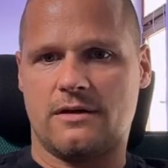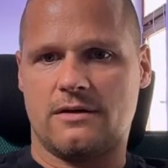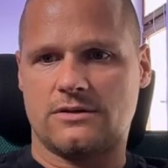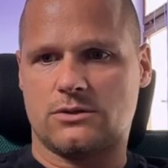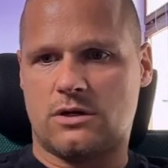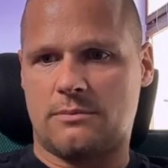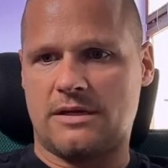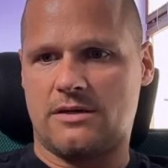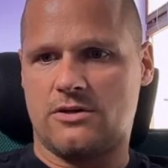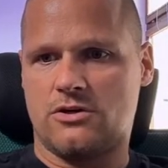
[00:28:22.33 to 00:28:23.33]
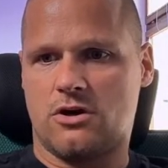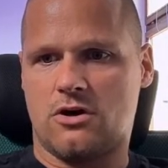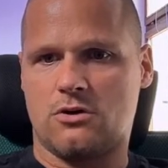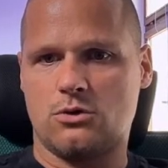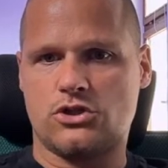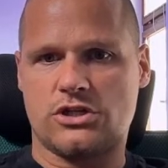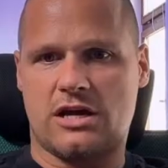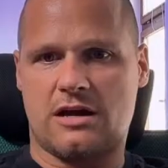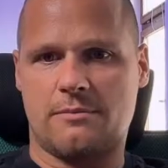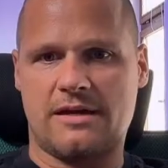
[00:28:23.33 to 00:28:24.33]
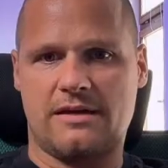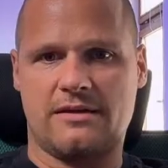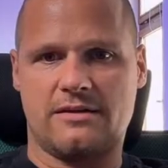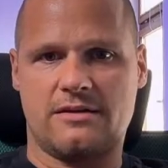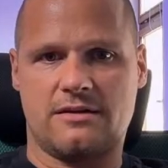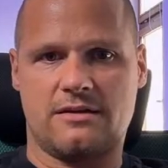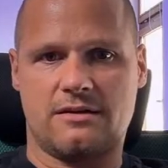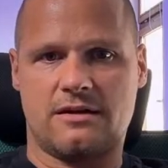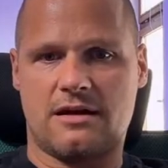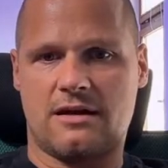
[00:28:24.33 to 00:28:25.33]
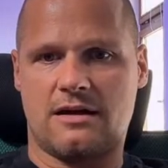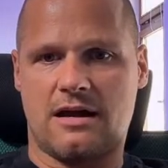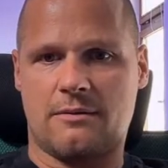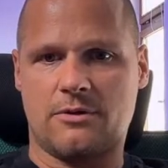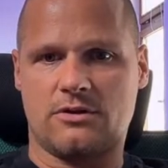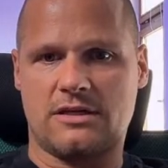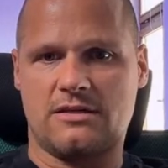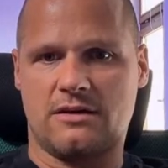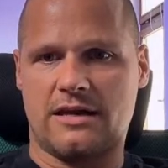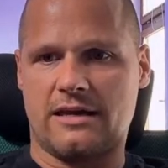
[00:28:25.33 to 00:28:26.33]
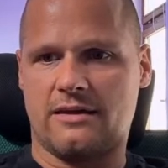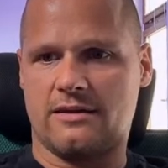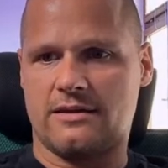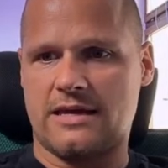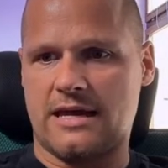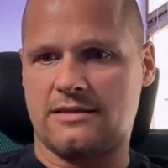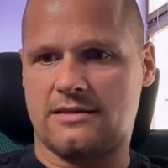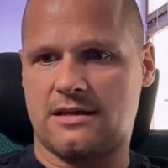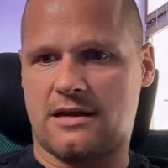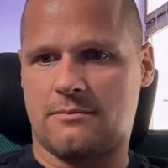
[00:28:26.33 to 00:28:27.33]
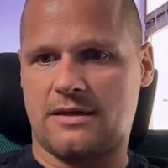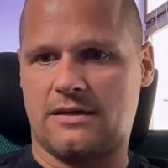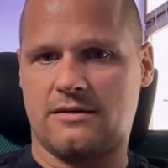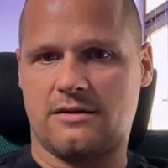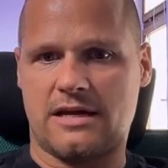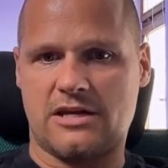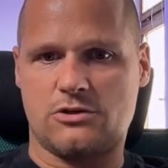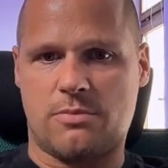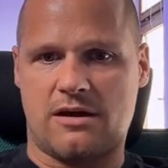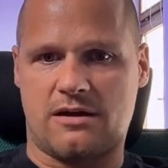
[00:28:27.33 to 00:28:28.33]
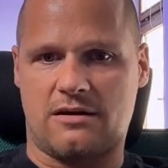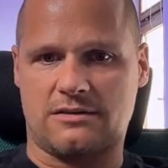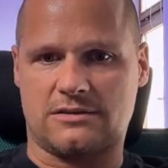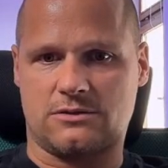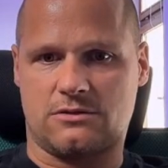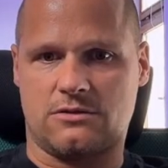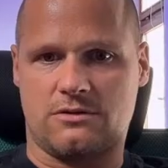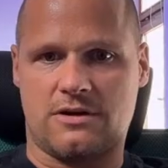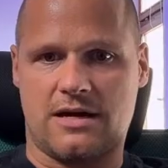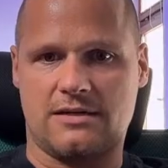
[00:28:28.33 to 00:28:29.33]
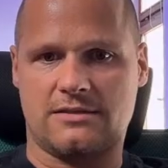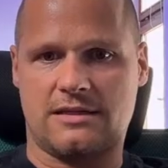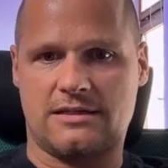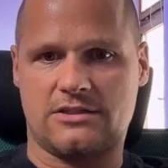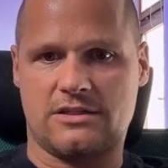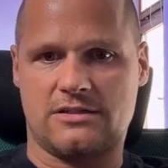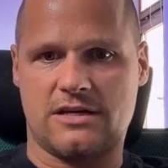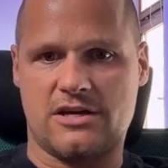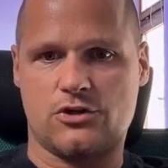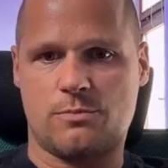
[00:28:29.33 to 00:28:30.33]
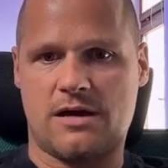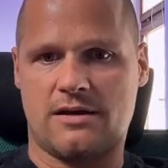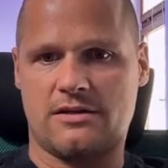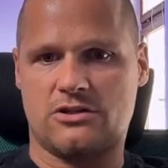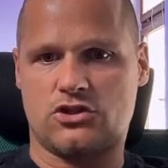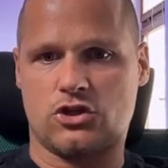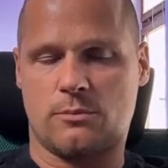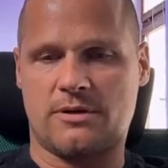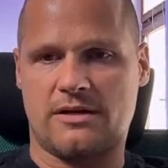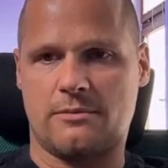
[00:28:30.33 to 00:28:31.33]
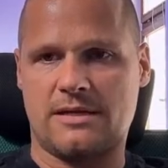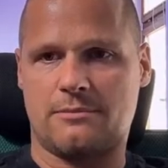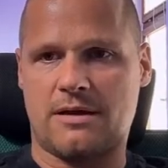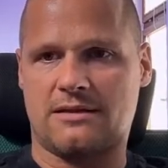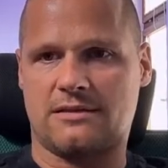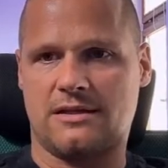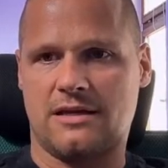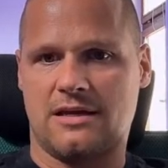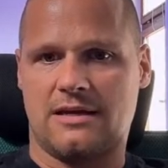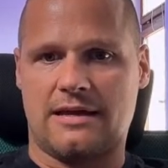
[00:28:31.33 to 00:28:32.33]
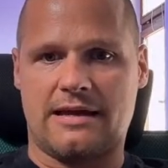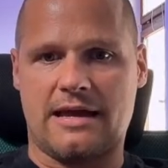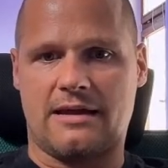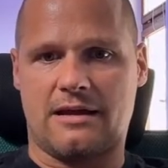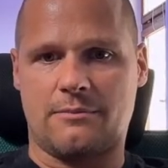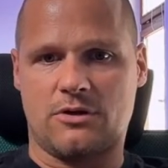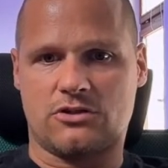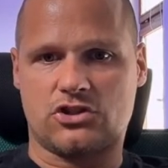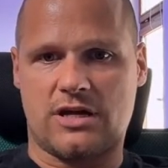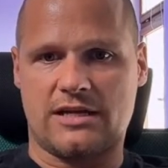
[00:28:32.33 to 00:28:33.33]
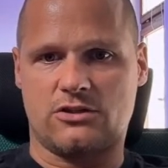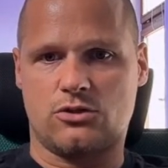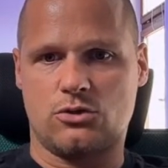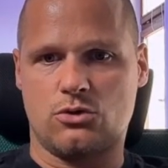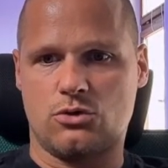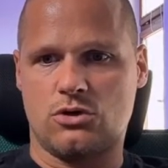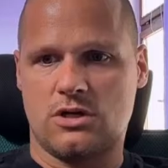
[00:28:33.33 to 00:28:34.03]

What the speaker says: So I'm in the Doge, I'm not in the link yet, I'm in the H bar also, right? Entered the H bar, it dropped a little bit, but again, I'm not trying to